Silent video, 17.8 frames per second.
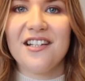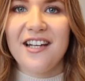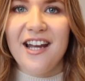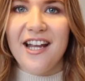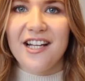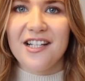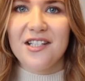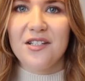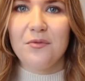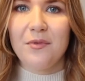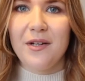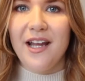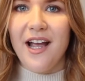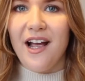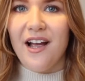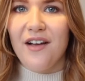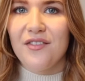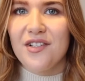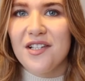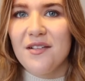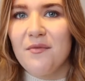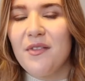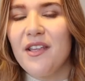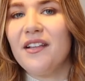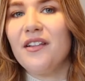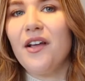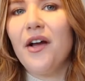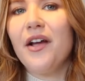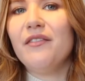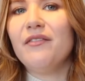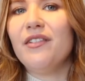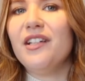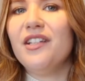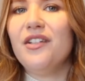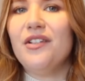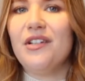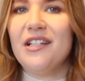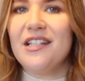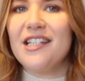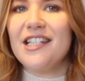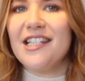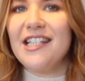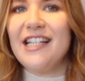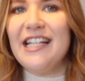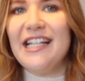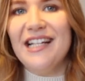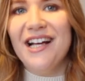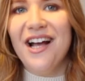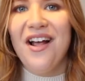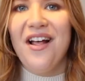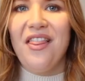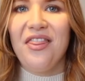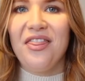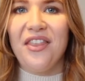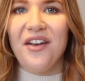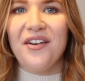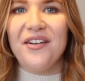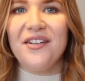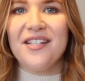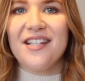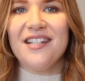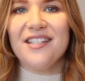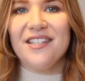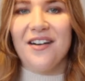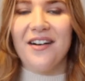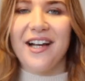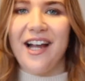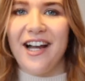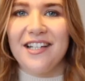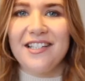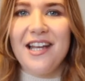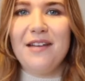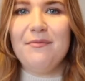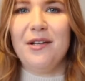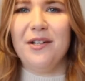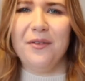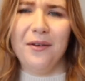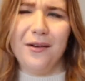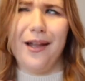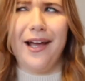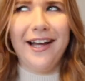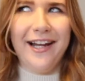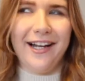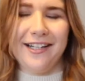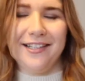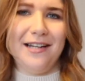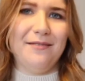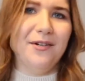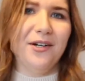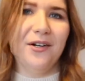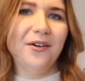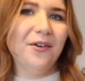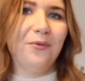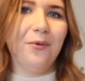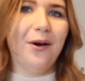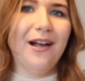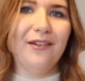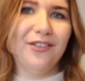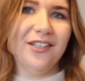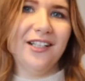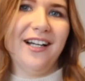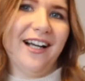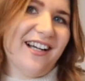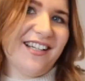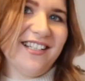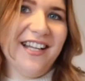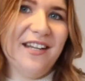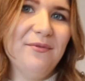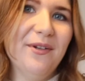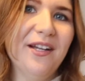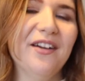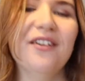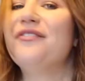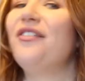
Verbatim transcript: next we have something that hopefully you can see those dark academia or light academia or whatever academia